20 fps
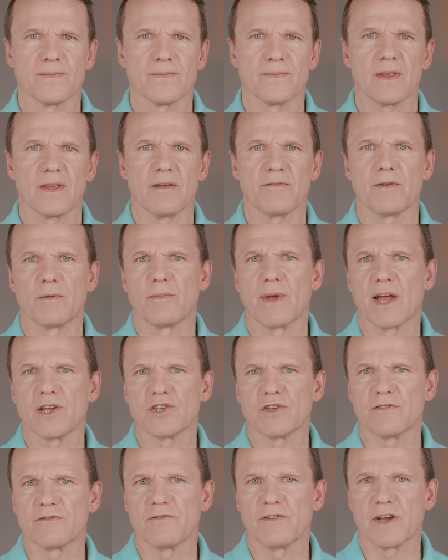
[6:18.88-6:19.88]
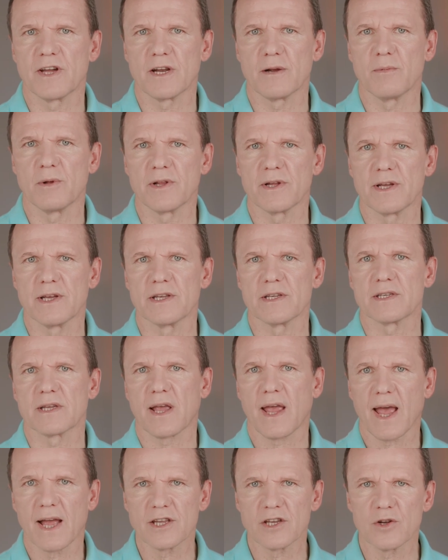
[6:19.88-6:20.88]
If a matching variable is
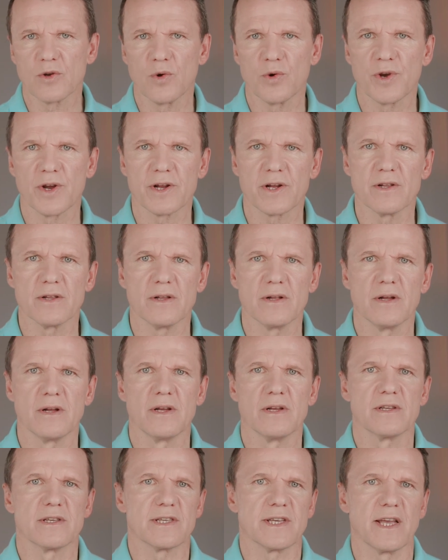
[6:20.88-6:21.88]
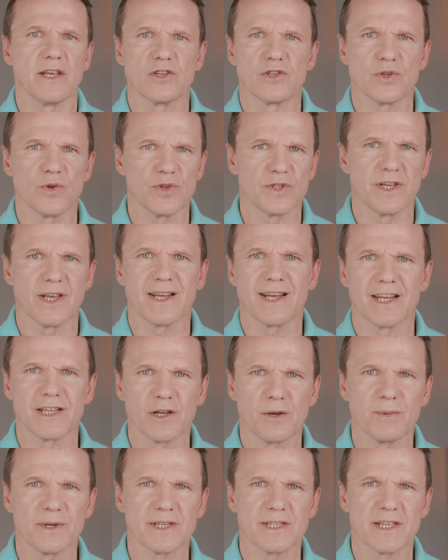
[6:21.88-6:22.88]
categorical, say
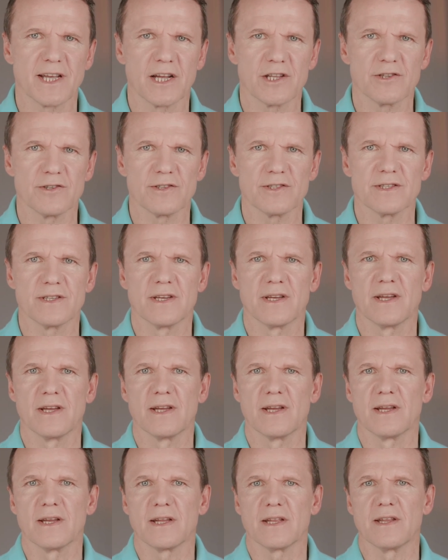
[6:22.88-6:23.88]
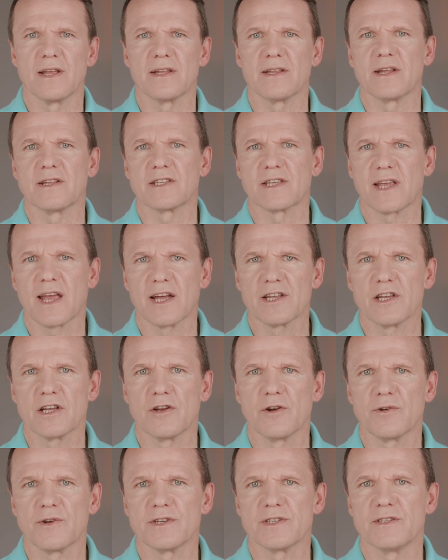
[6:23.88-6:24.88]
socioeconomic status, then its
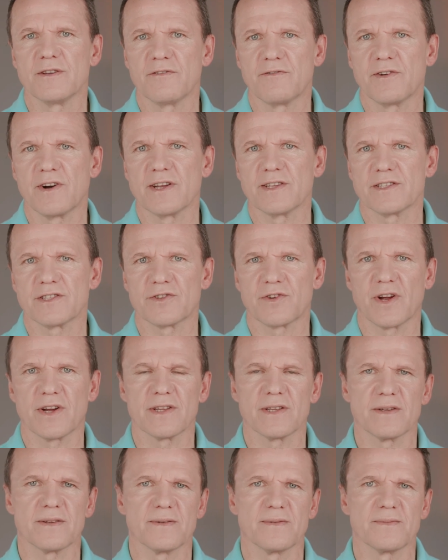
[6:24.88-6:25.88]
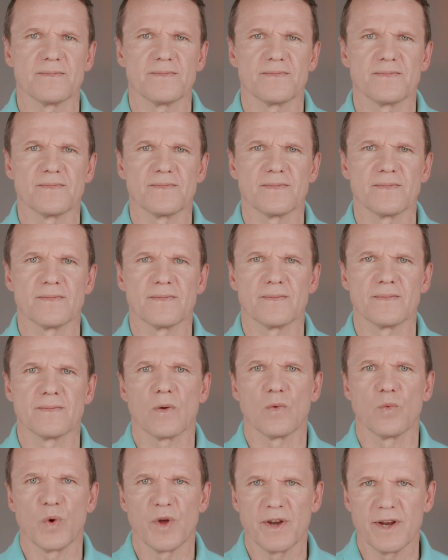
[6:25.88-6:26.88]
categories define strata.
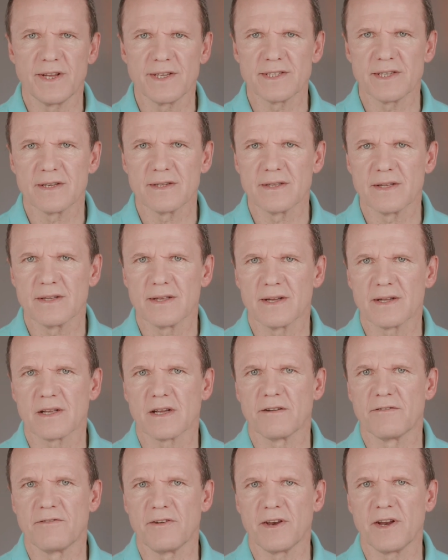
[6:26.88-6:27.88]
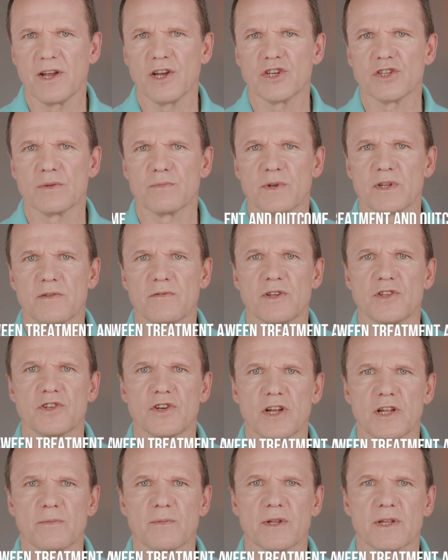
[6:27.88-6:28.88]
We reason that covariation between
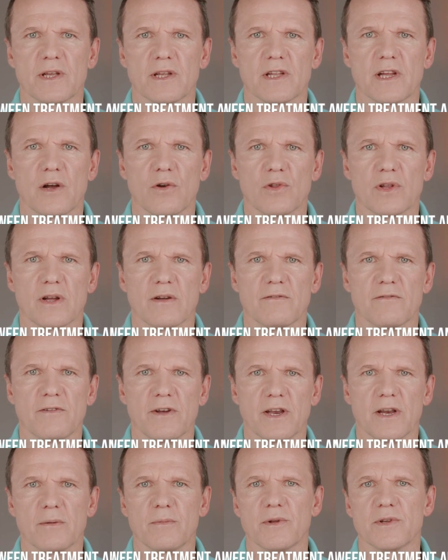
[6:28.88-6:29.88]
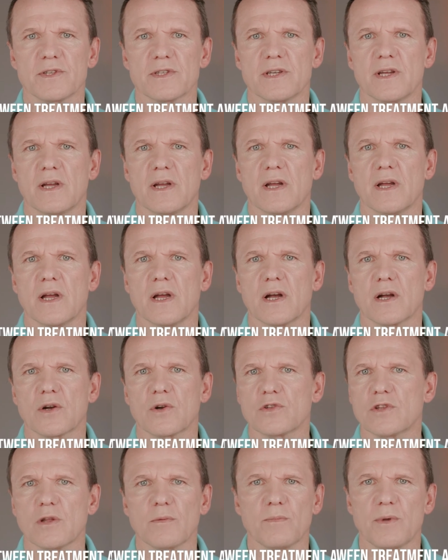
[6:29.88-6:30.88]
treatment and outcome variables
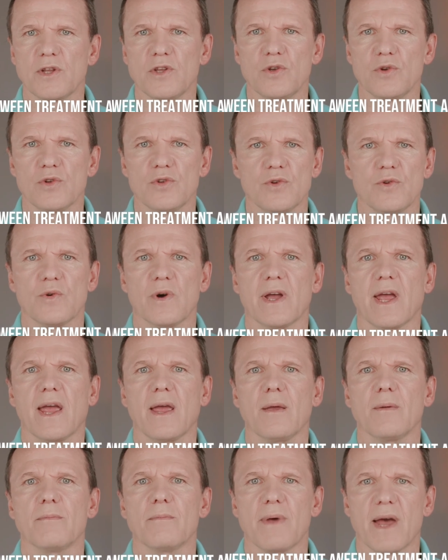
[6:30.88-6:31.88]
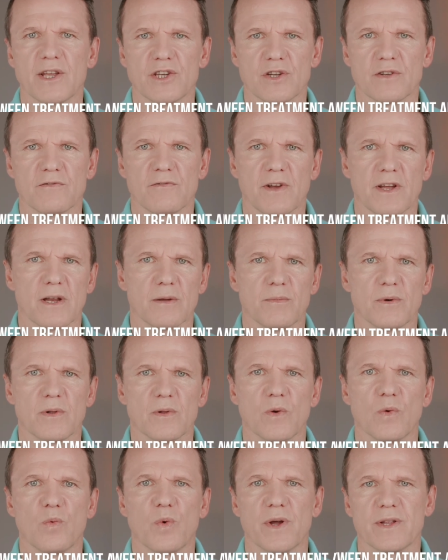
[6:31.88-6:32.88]
couldn't be due to a matching
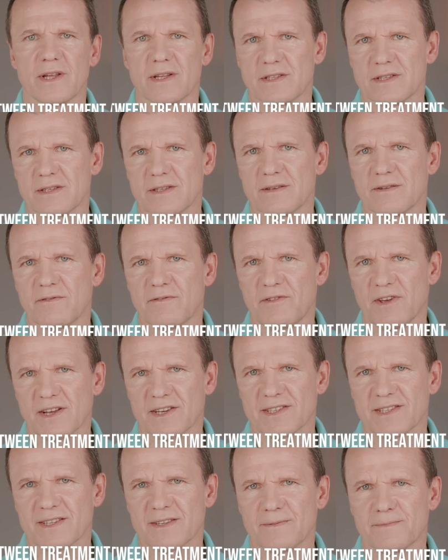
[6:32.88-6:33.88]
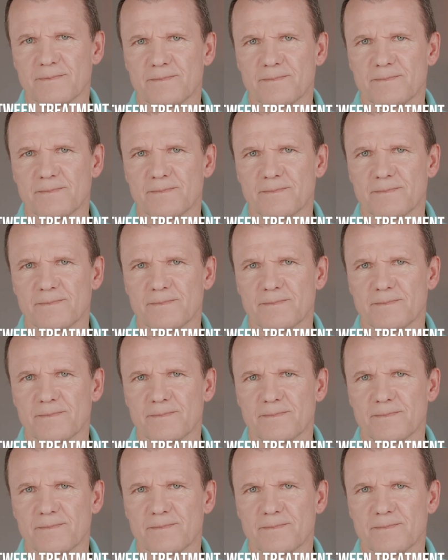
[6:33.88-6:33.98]
variable when it's fixed.